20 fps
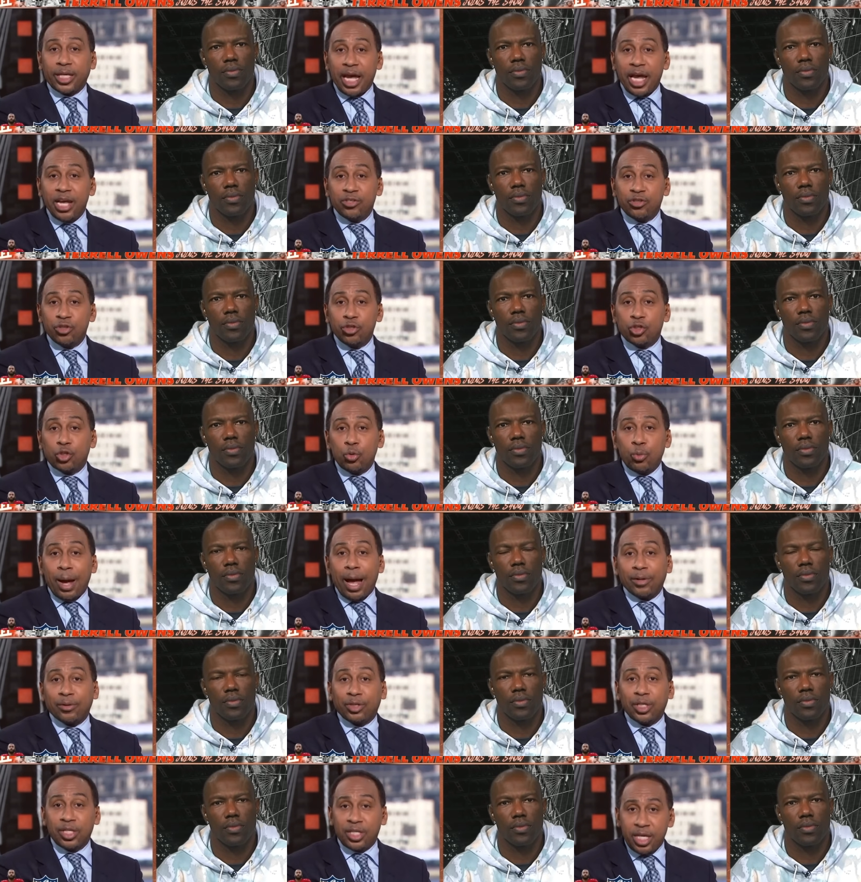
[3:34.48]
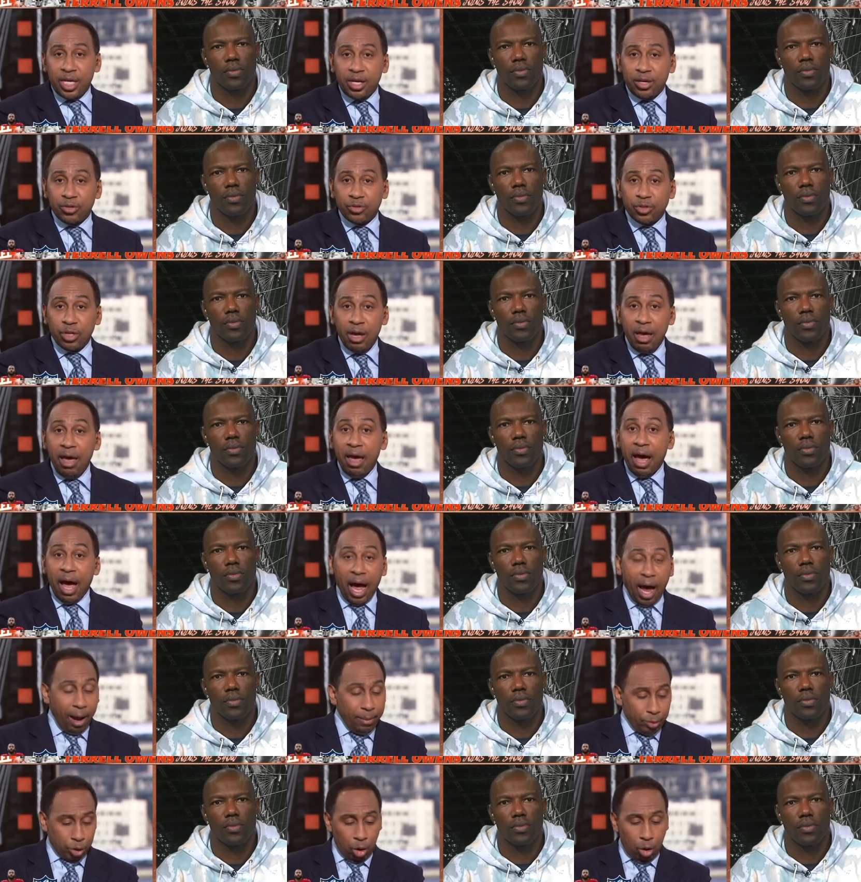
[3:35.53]
Speaker 1: I've been very honest and
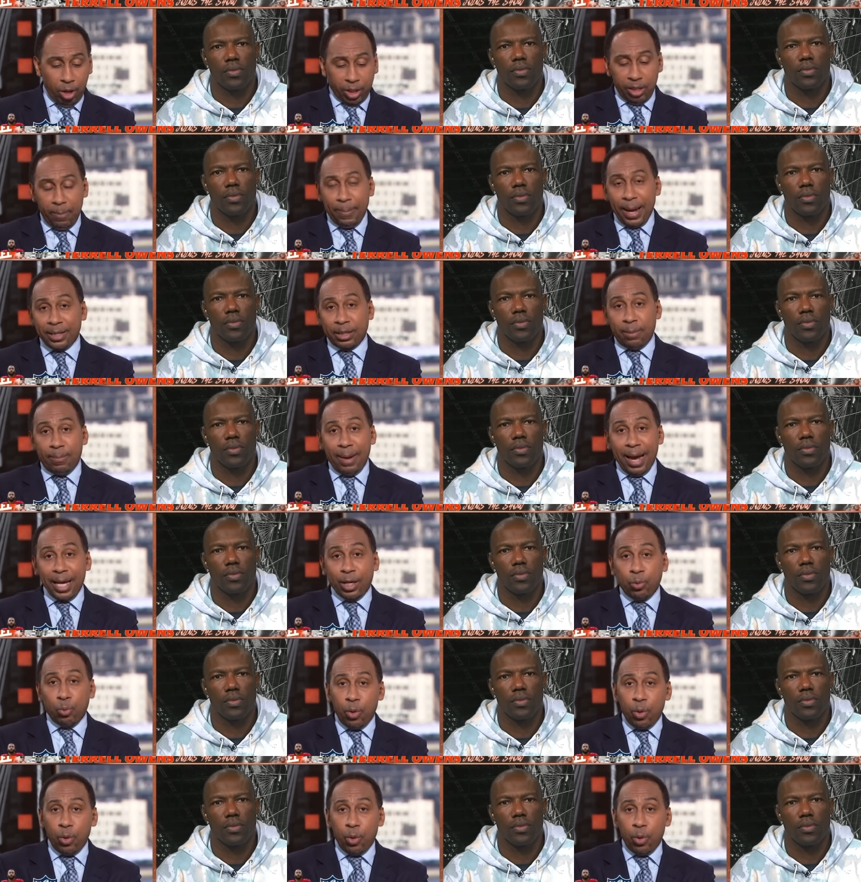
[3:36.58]
very consistent about it.